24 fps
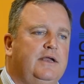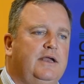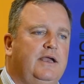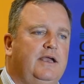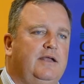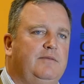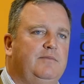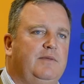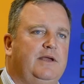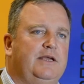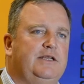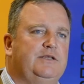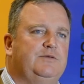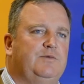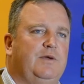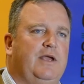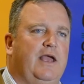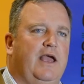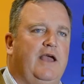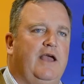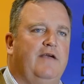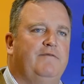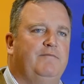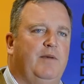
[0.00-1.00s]
It means we
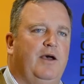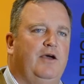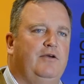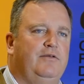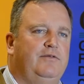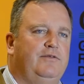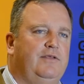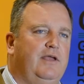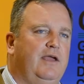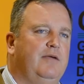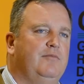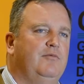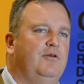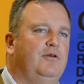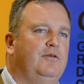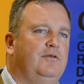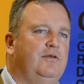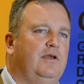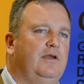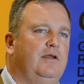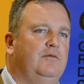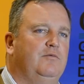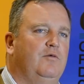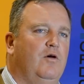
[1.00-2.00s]
have both Tamworth
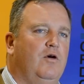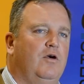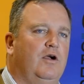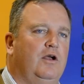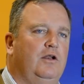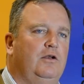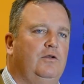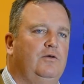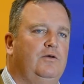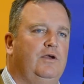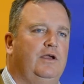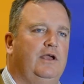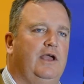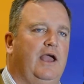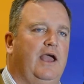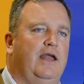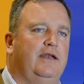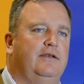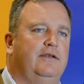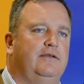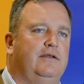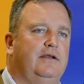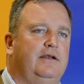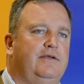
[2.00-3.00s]
and Wagga looking
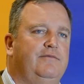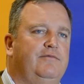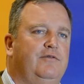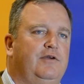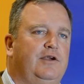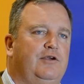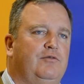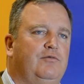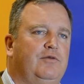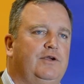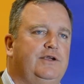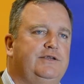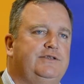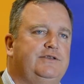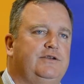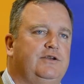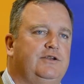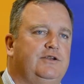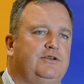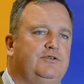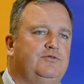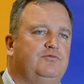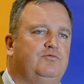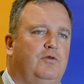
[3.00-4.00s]
at delivering
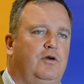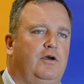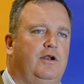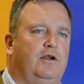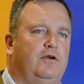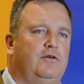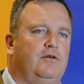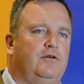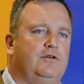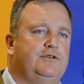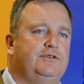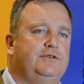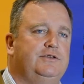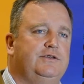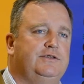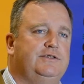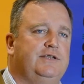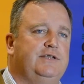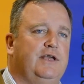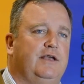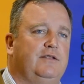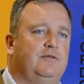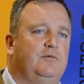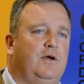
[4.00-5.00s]
research right across New
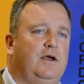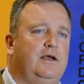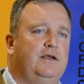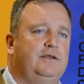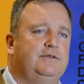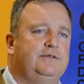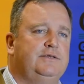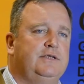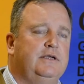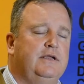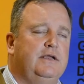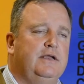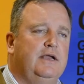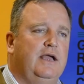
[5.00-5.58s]
South Wales,